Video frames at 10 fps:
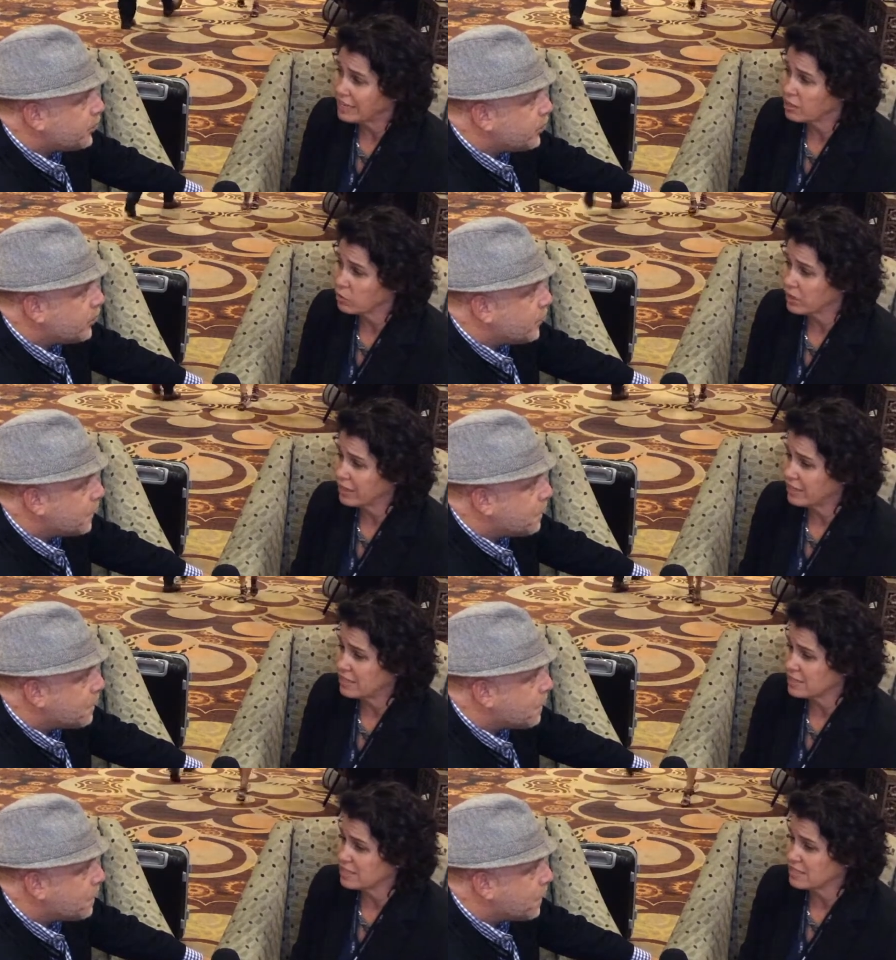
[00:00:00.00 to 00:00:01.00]
Speaker 1: it. It really
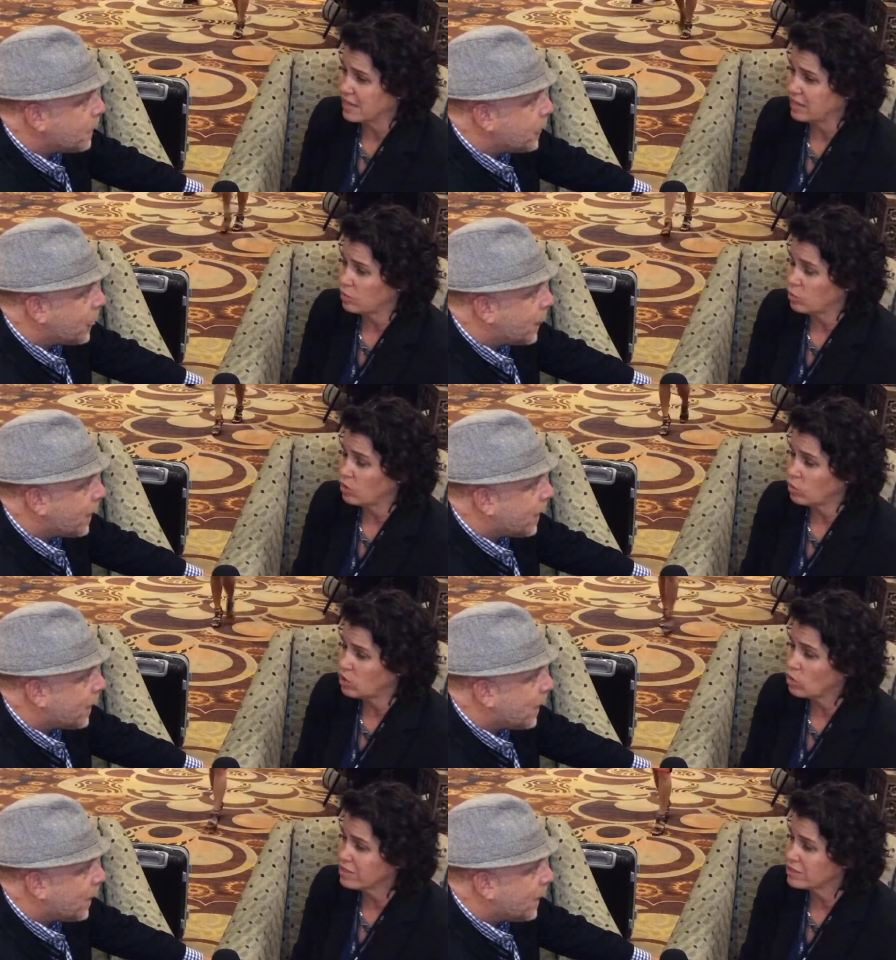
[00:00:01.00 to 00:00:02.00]
is. Is that we
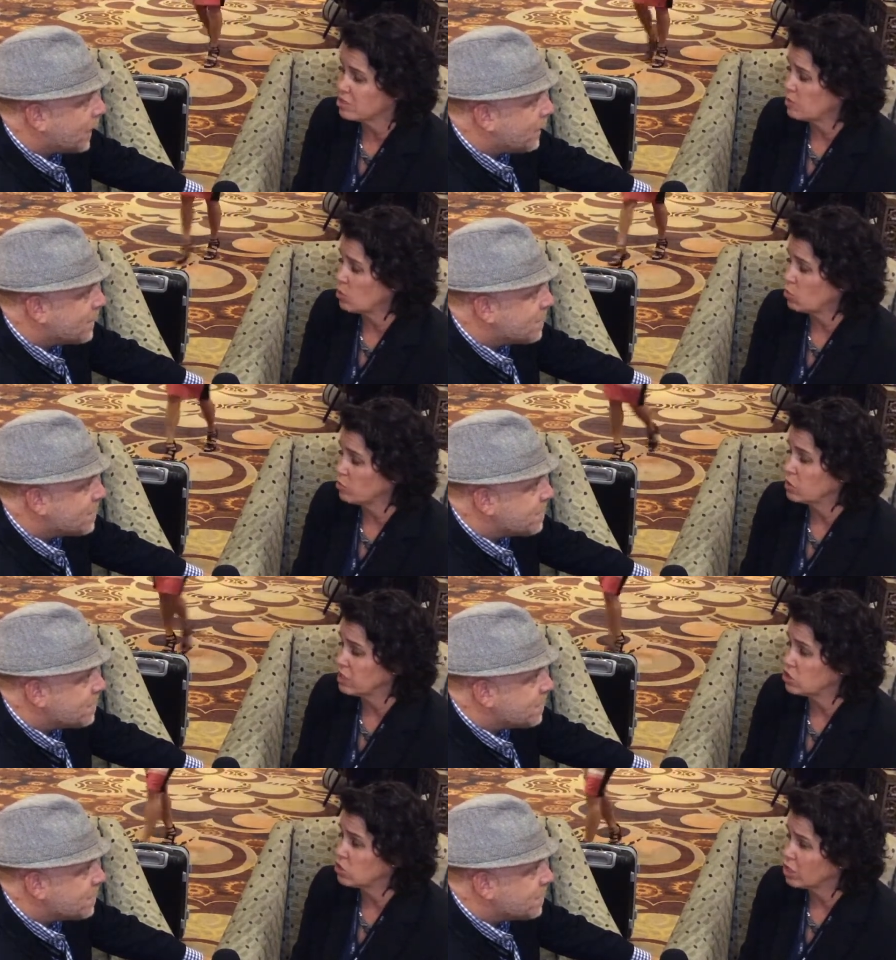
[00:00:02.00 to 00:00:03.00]
want this to be the one
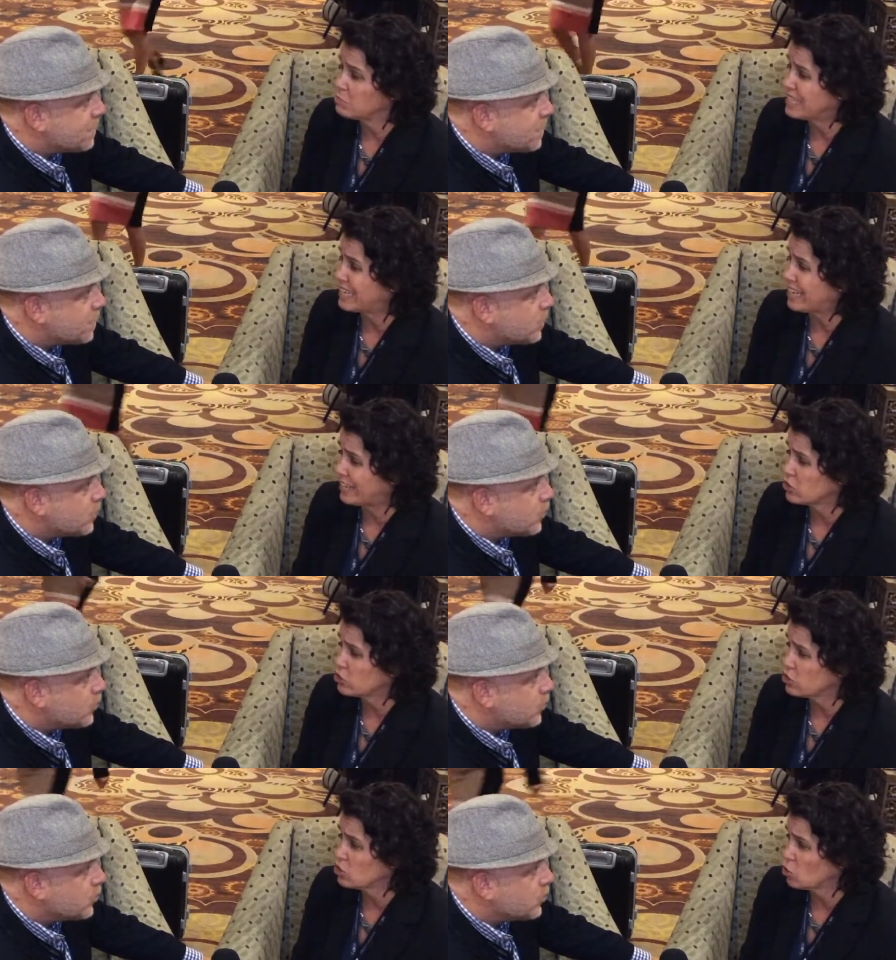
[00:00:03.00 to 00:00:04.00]
place you come to get
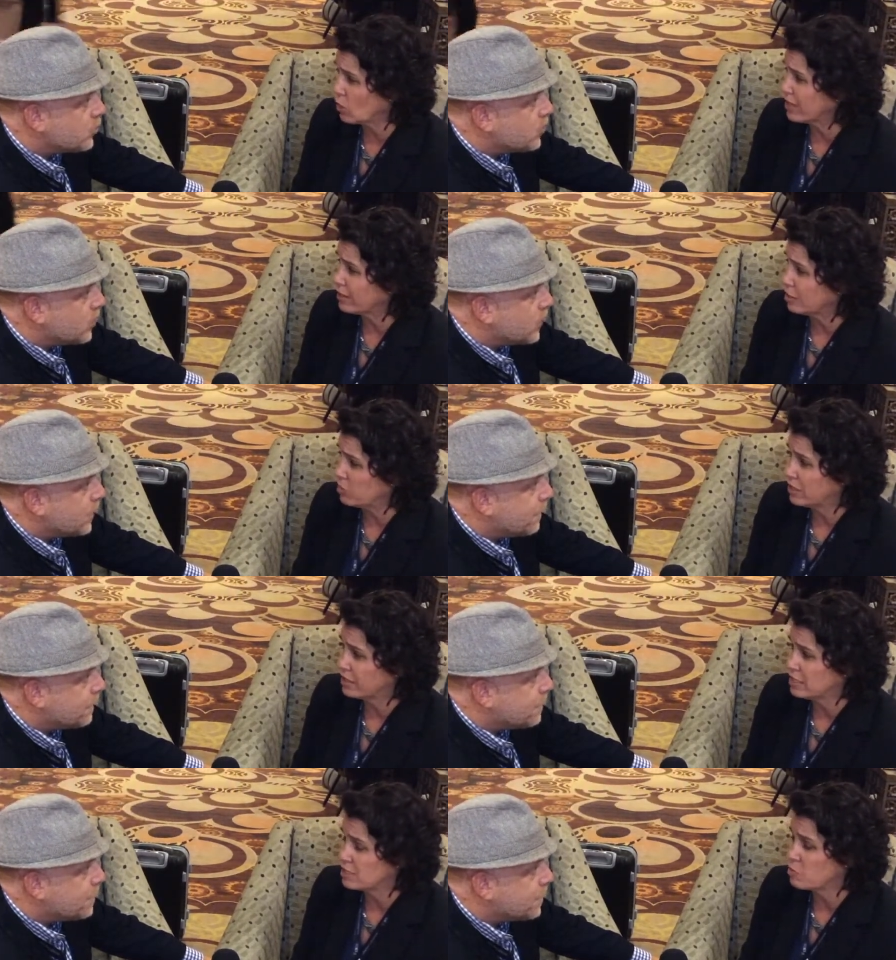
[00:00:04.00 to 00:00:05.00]
answers quickly?
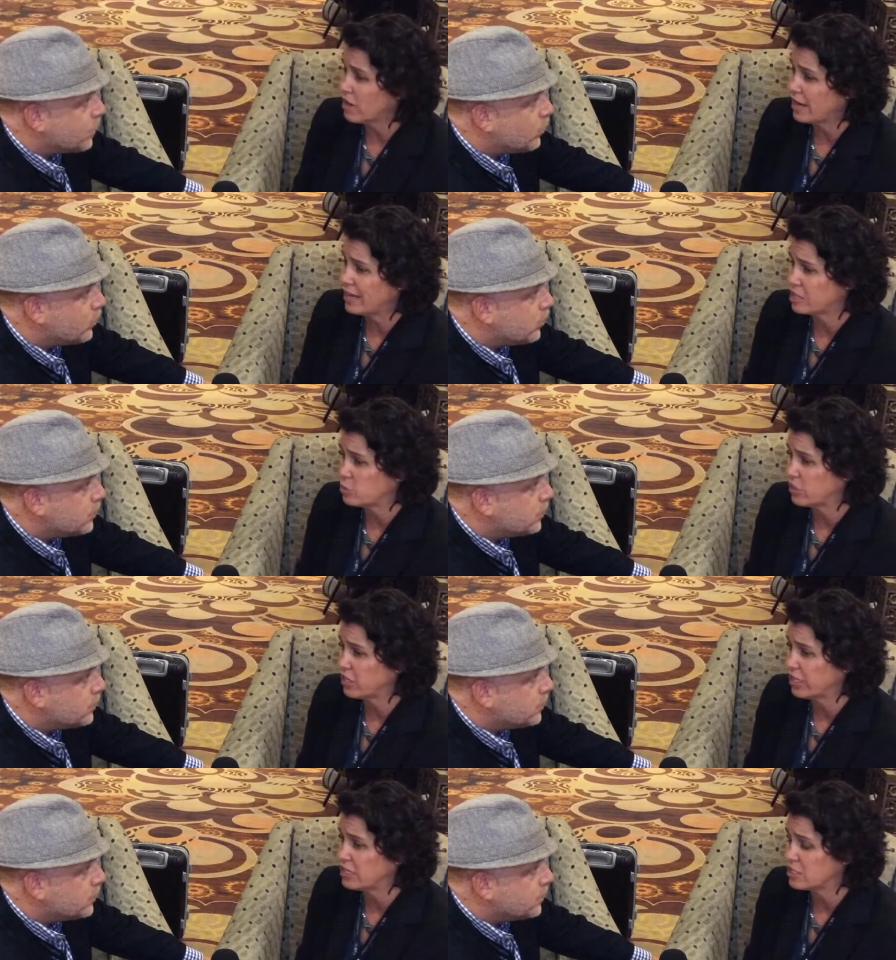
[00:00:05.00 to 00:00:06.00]
Because my
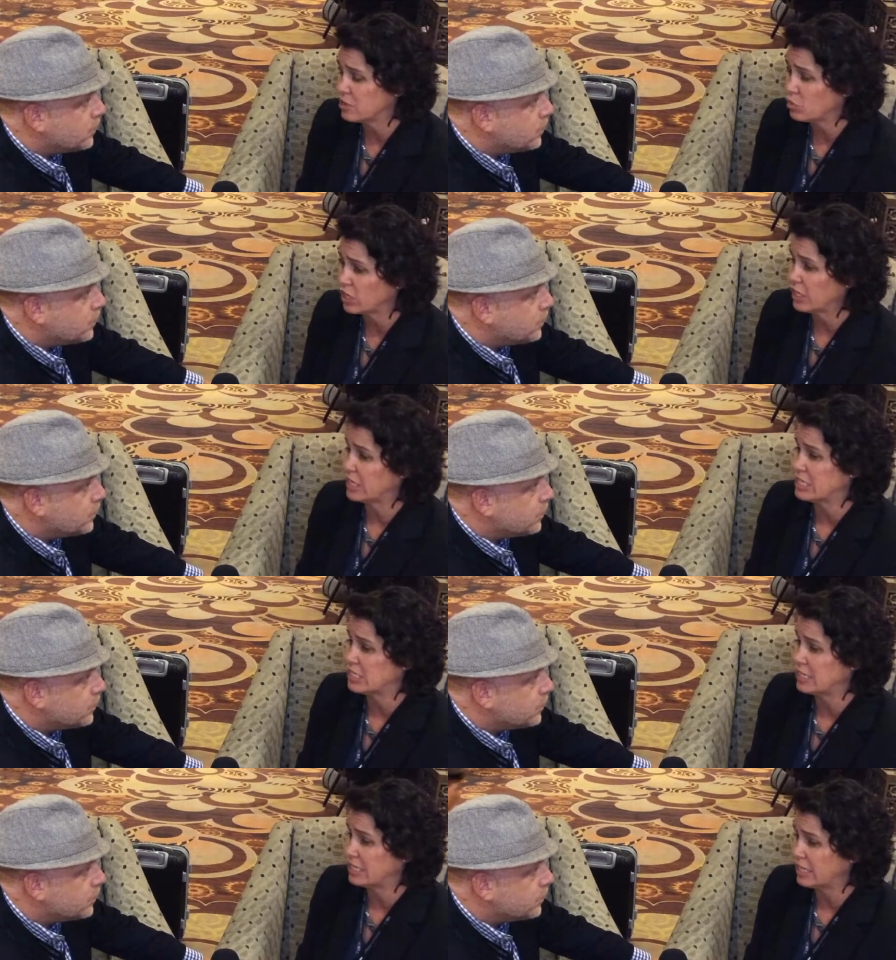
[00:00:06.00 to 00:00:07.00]
experience in working as
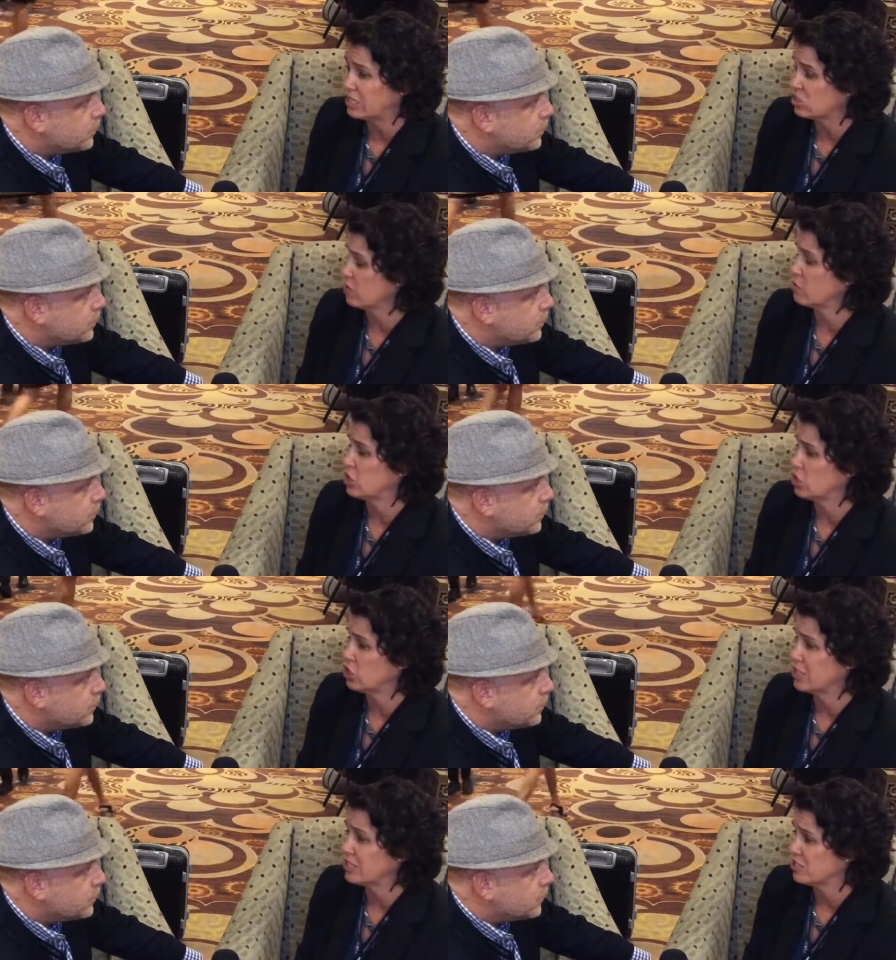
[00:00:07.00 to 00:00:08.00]
an e-discovery
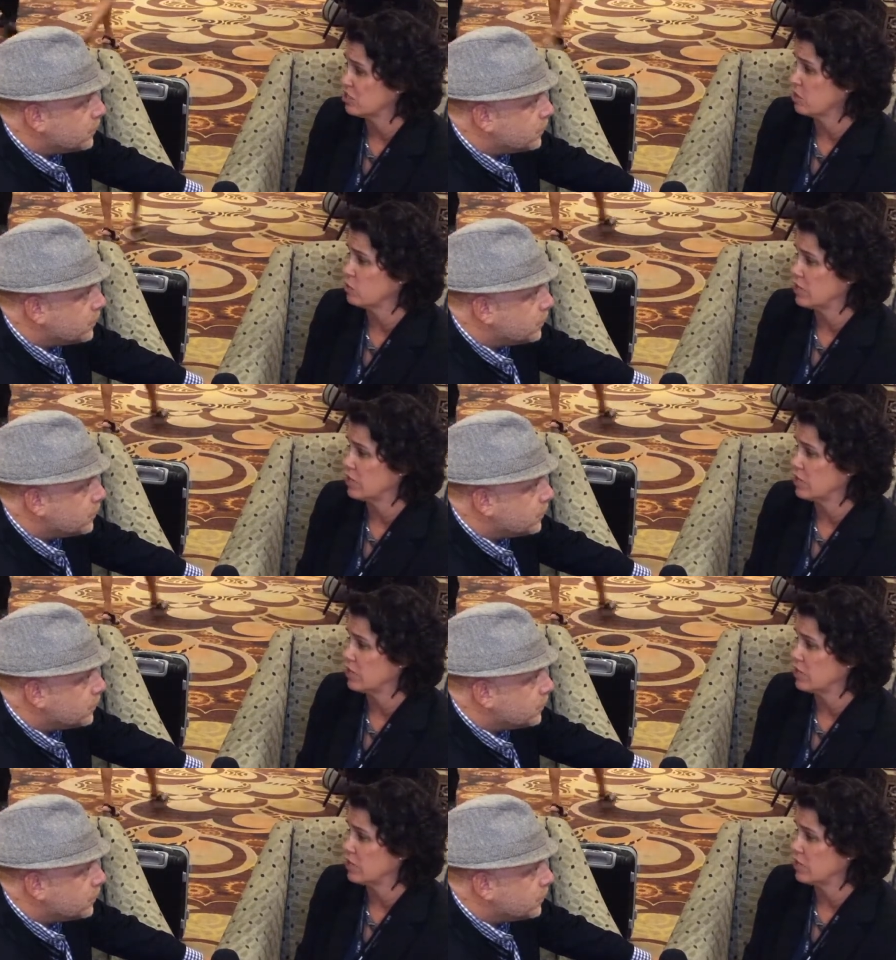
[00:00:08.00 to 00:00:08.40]
attorney, as discovery